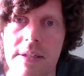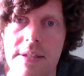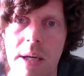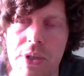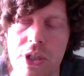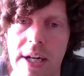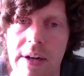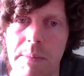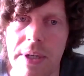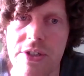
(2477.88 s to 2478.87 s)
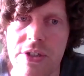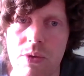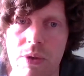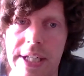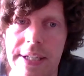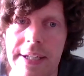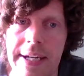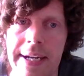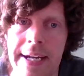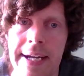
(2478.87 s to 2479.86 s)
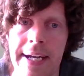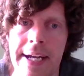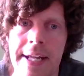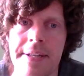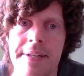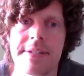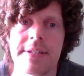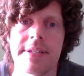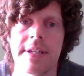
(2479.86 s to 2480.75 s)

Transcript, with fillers: stop sharing my screen and